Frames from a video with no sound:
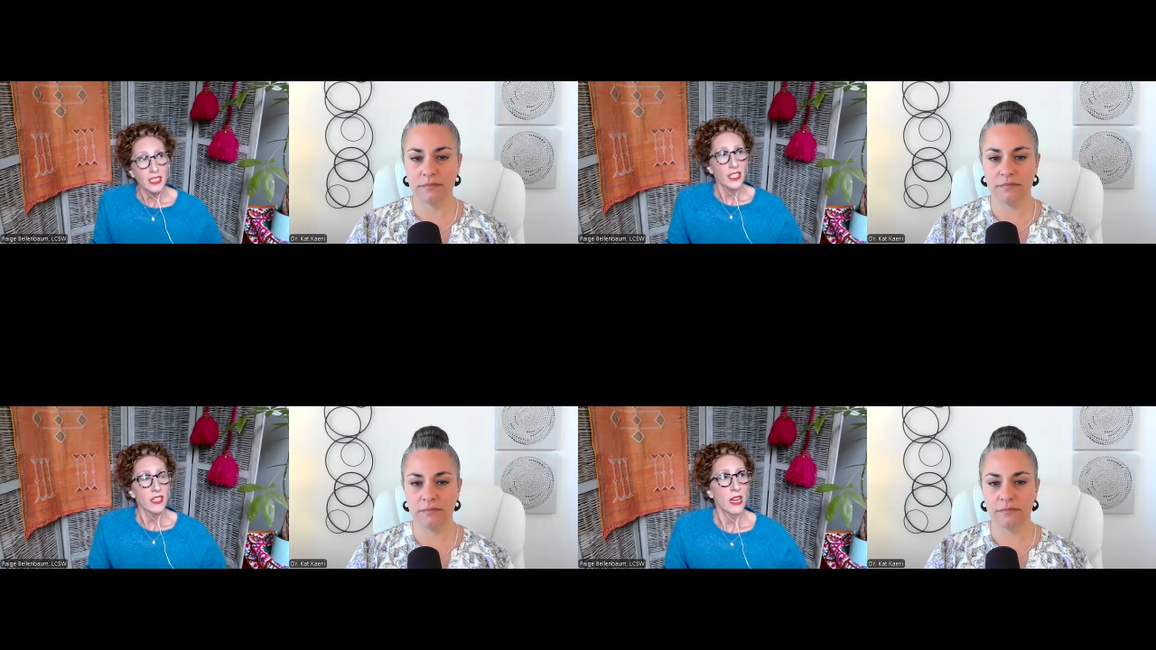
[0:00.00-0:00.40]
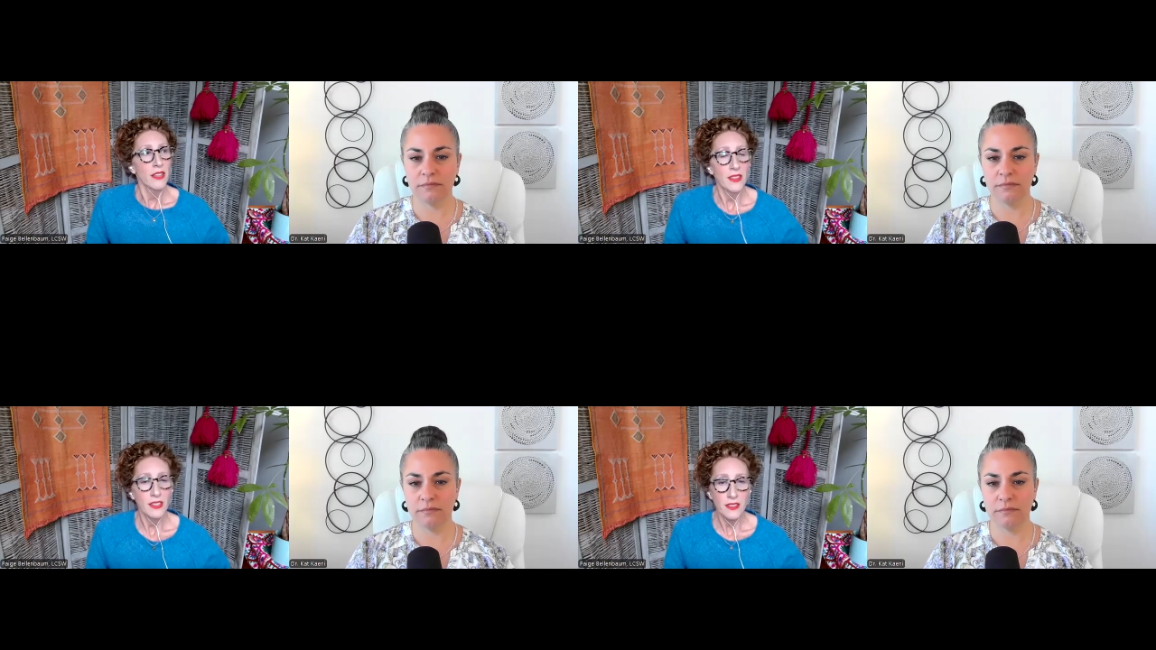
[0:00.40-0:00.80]
Speaker 1: you know,
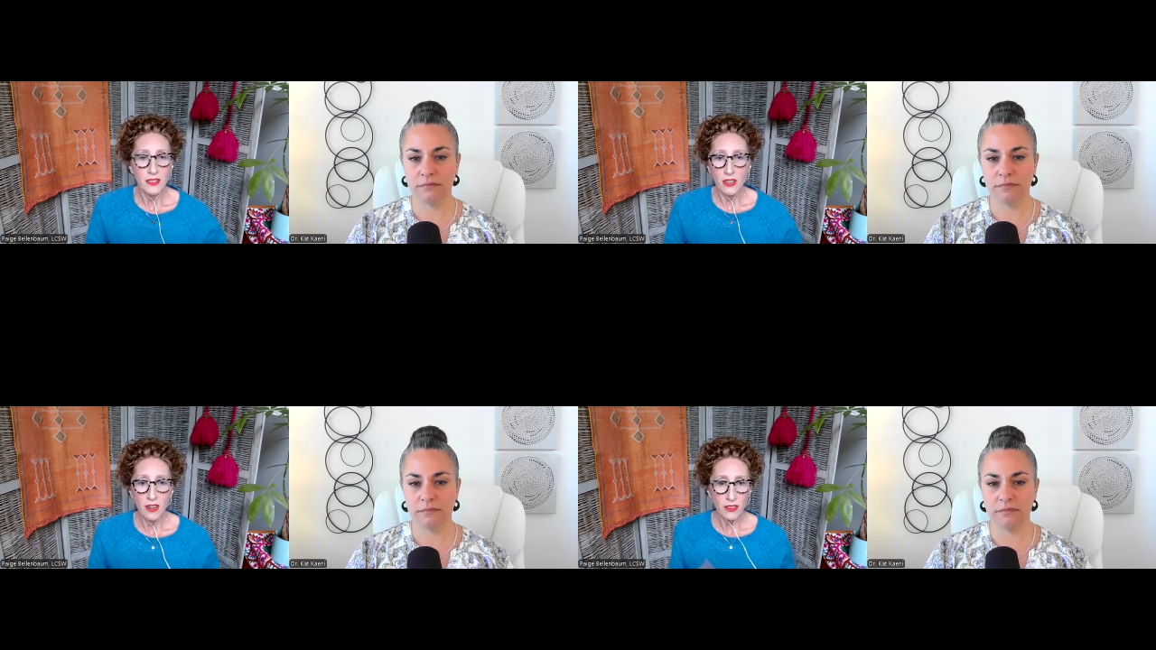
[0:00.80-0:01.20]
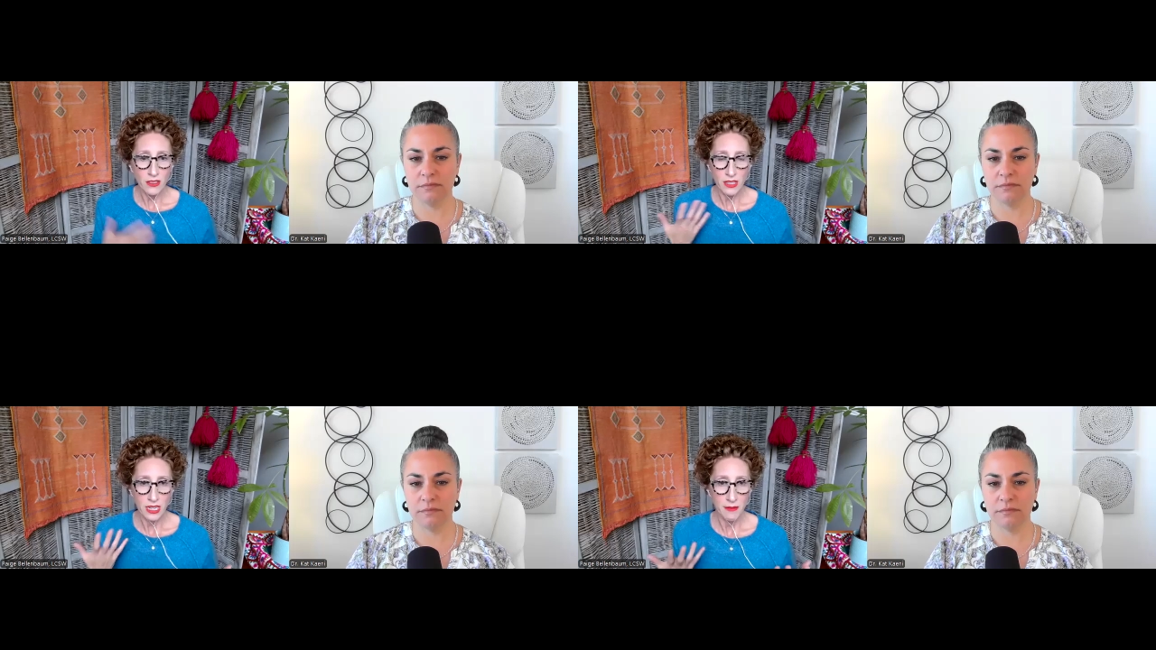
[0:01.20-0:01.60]
there's this article
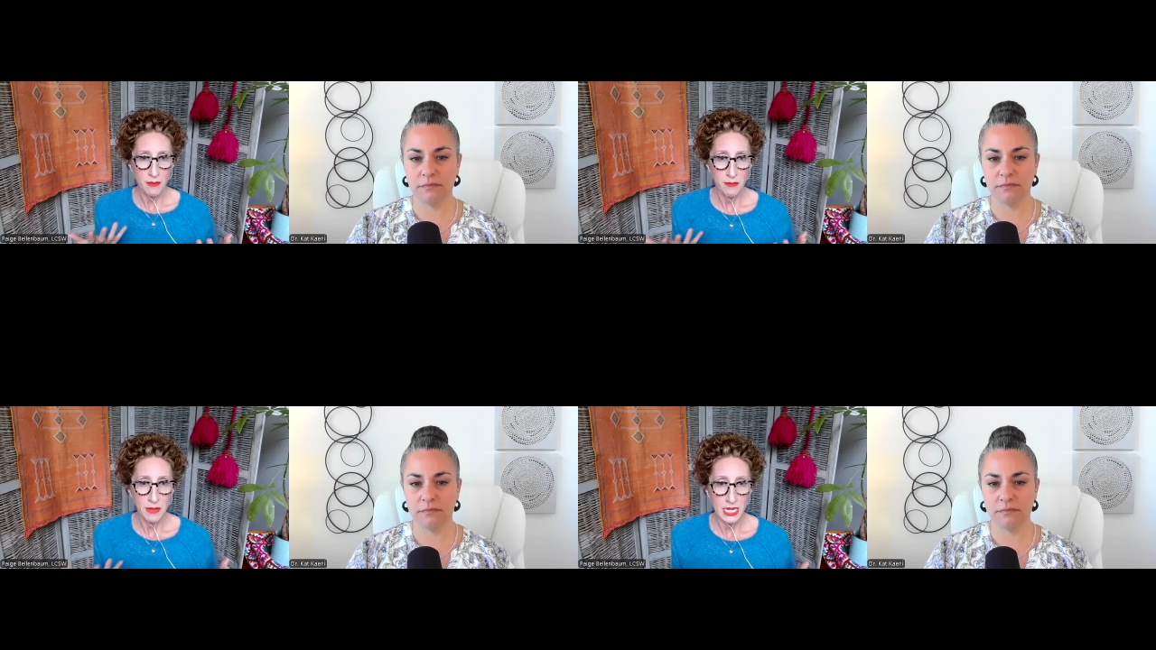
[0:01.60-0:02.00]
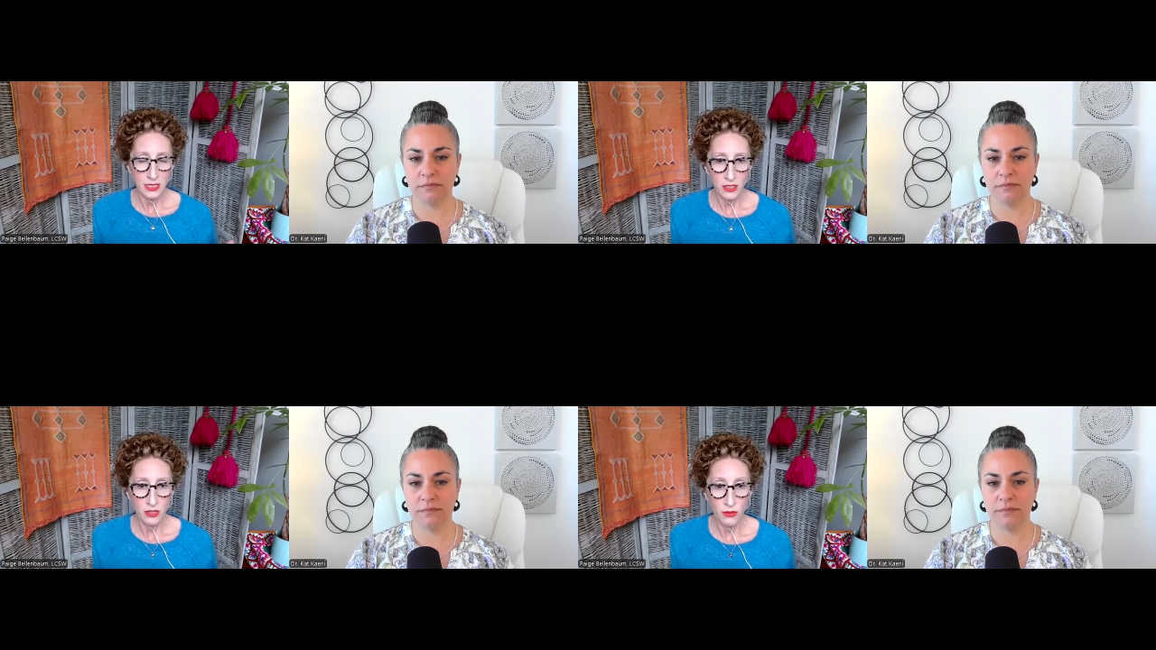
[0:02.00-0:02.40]
that I've been meaning
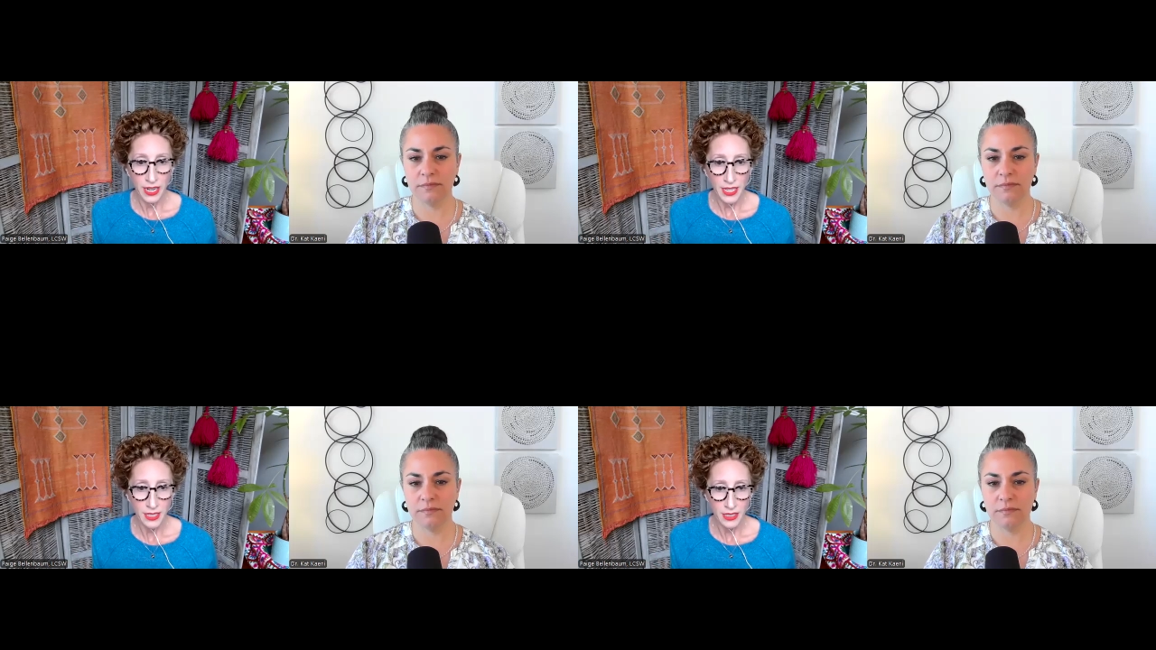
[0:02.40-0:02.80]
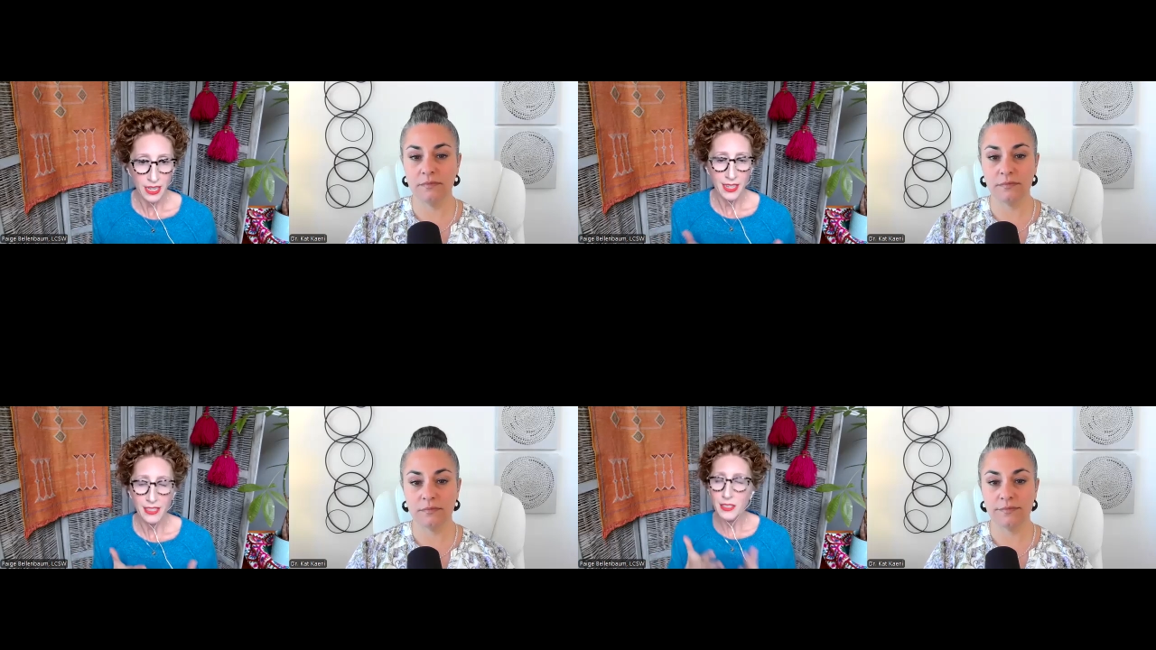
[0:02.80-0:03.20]
to write, and
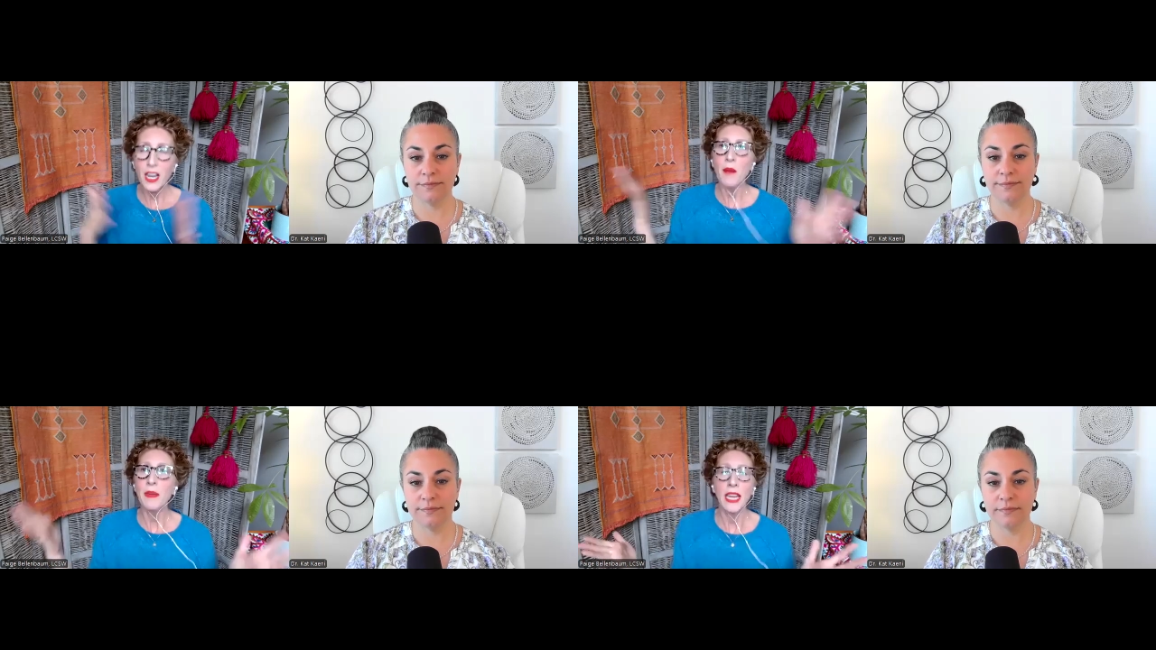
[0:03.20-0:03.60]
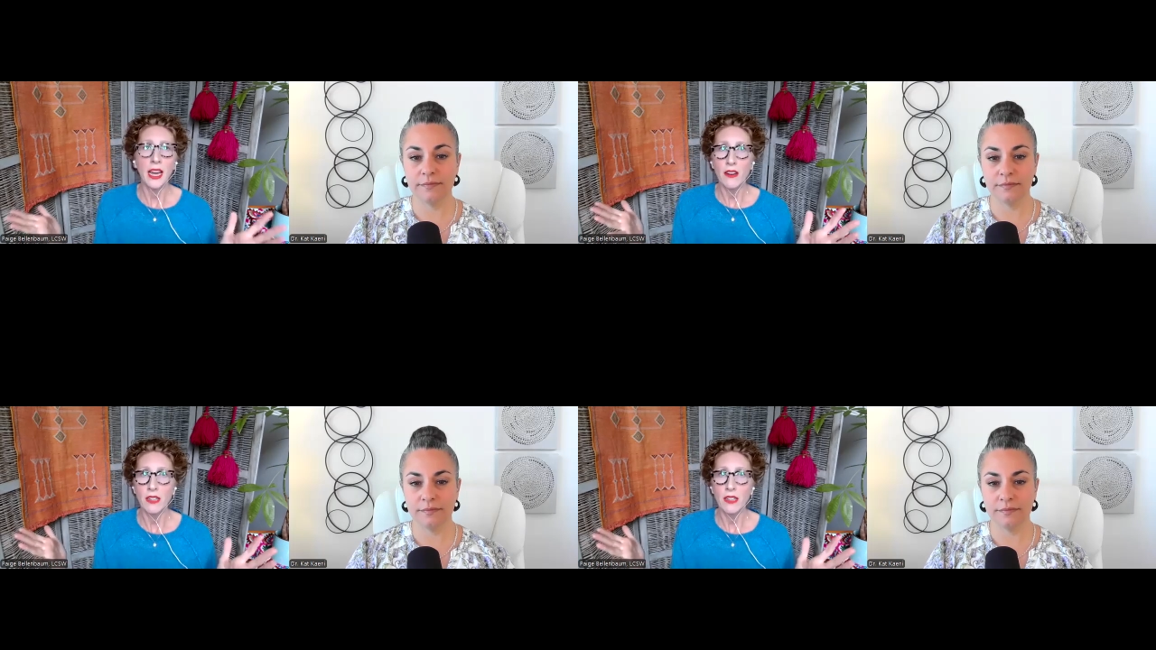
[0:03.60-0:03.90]
it's coming out.